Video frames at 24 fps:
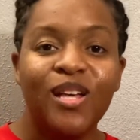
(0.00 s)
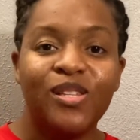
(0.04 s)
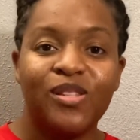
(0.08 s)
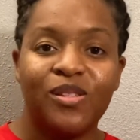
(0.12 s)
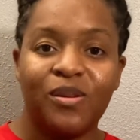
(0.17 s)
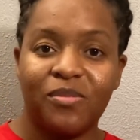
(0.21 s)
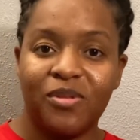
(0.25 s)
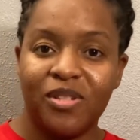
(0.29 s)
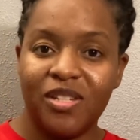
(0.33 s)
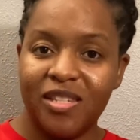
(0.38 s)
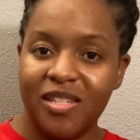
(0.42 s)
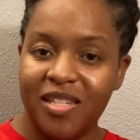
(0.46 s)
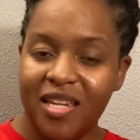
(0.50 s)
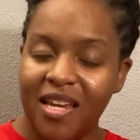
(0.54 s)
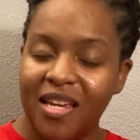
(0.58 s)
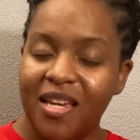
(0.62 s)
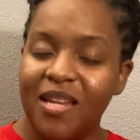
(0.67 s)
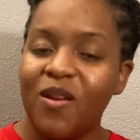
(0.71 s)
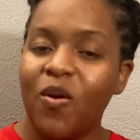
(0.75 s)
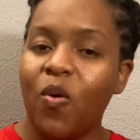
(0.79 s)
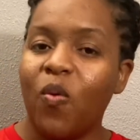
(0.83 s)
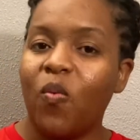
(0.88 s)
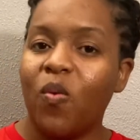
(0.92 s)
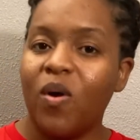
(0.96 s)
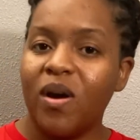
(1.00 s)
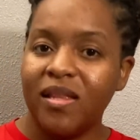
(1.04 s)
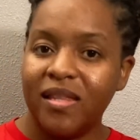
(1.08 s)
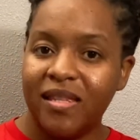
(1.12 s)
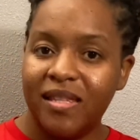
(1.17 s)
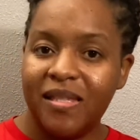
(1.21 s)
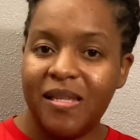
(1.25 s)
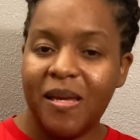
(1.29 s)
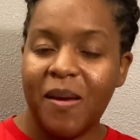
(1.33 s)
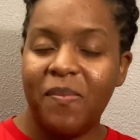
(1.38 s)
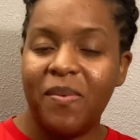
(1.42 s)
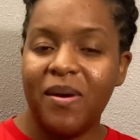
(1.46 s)
So I'm just taking it one
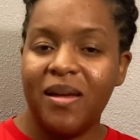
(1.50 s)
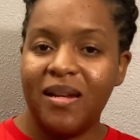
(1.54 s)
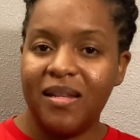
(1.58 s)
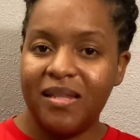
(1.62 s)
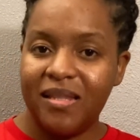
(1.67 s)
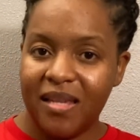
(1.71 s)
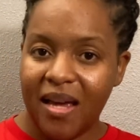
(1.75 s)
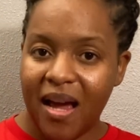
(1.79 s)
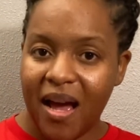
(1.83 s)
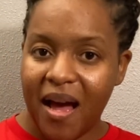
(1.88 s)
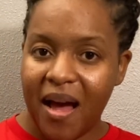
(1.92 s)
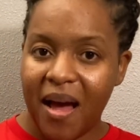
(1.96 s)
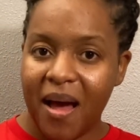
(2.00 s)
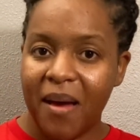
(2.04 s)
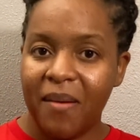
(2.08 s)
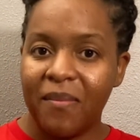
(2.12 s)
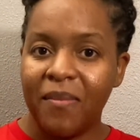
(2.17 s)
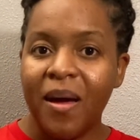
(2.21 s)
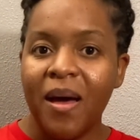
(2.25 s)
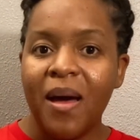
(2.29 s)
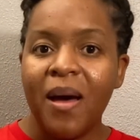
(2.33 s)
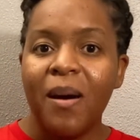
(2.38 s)
step at a time,